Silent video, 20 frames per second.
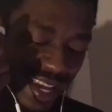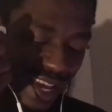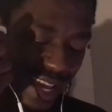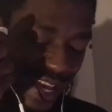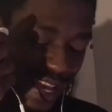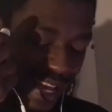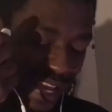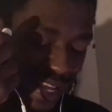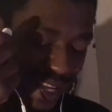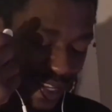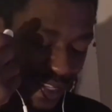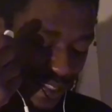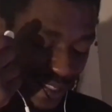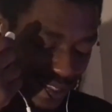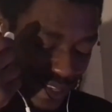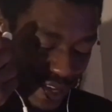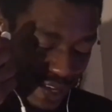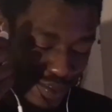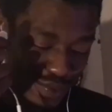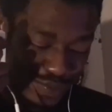and in
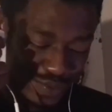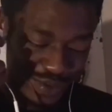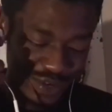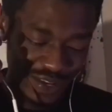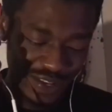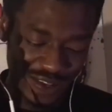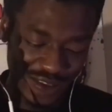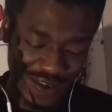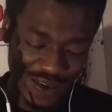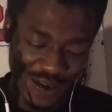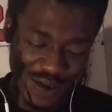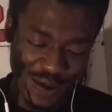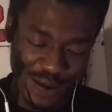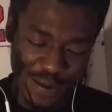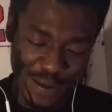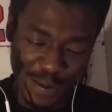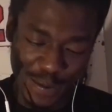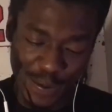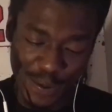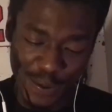today's,
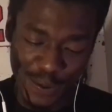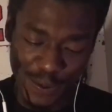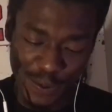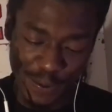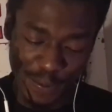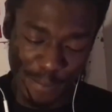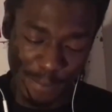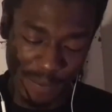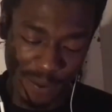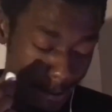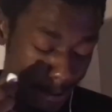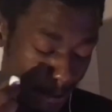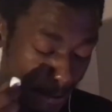hold on, man.